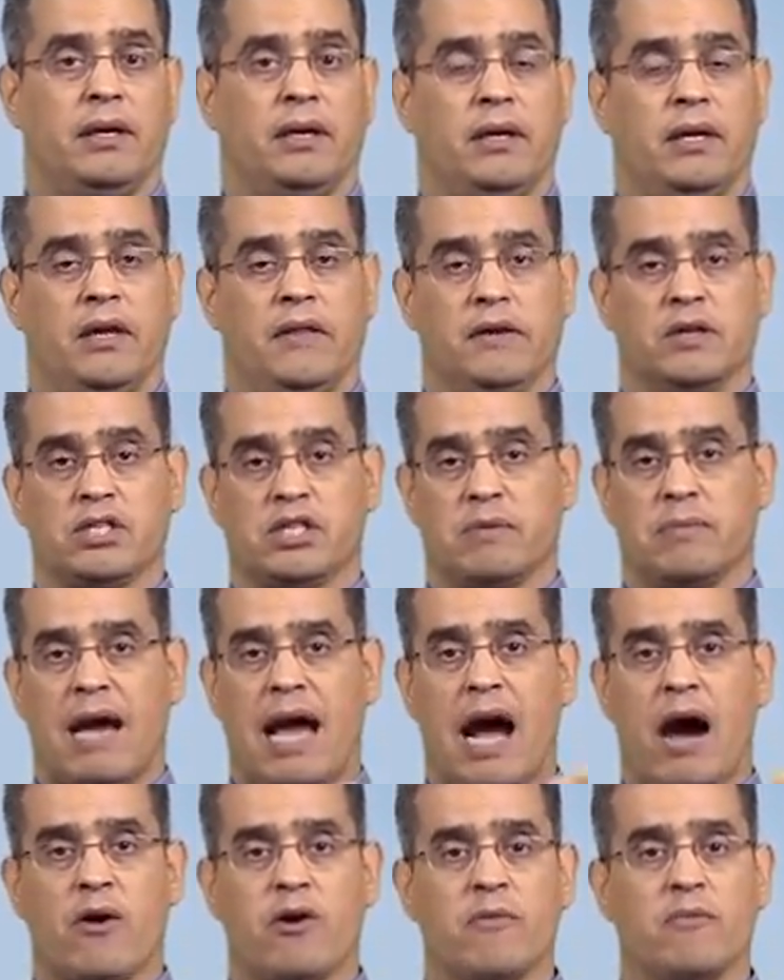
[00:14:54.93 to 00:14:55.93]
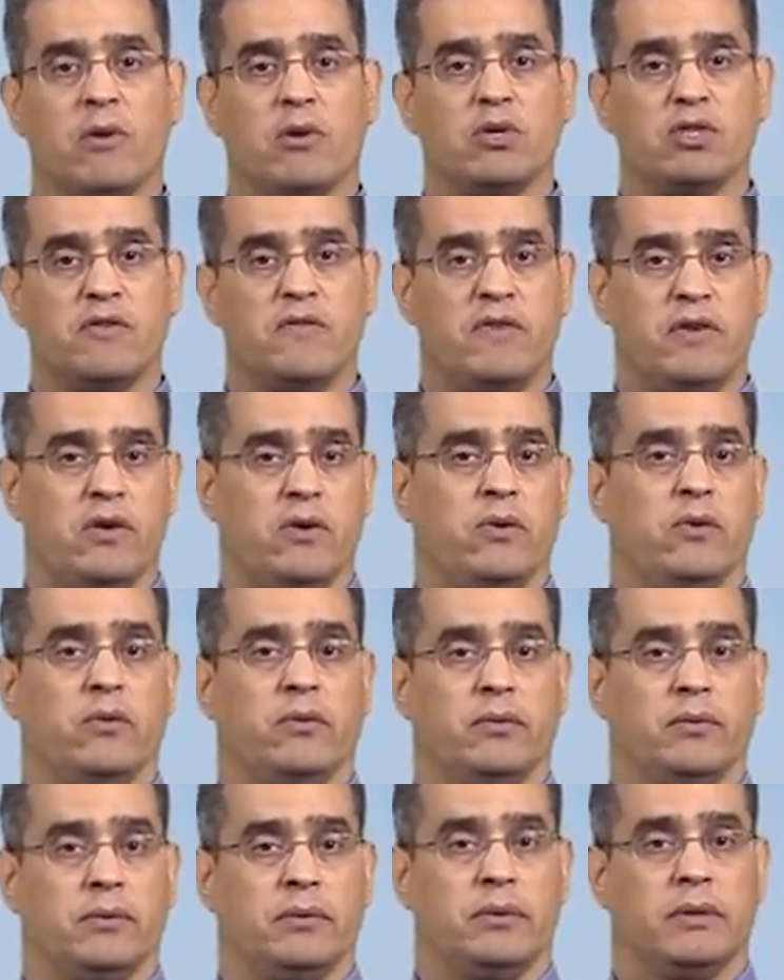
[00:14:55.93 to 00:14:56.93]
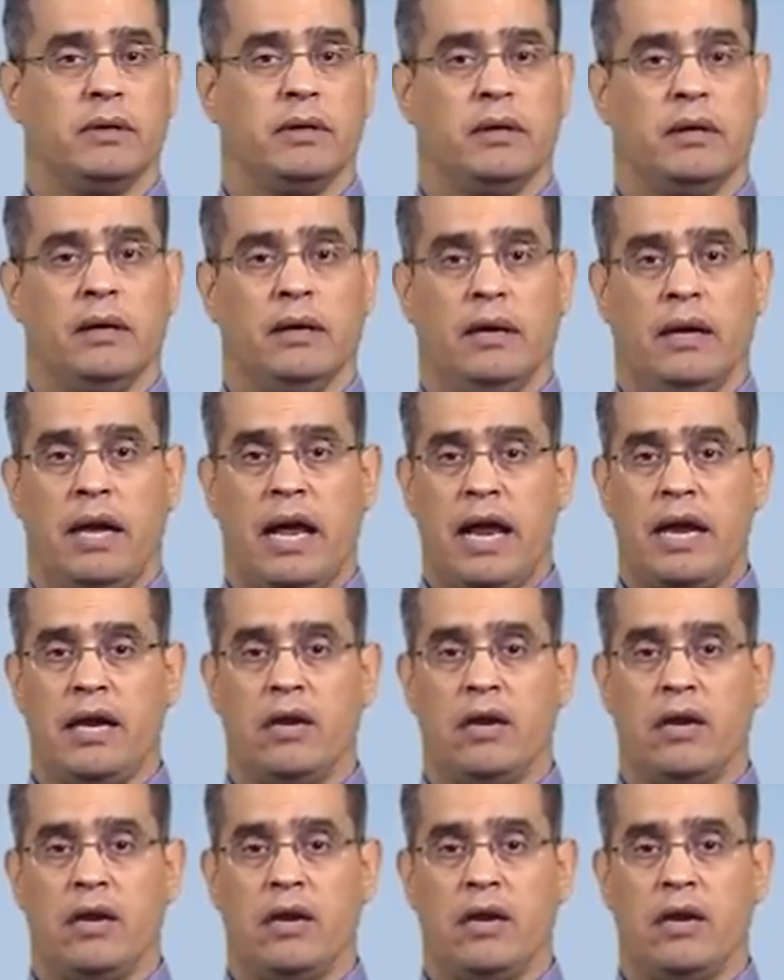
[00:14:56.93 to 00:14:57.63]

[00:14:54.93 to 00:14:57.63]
Now there's some outermost view, and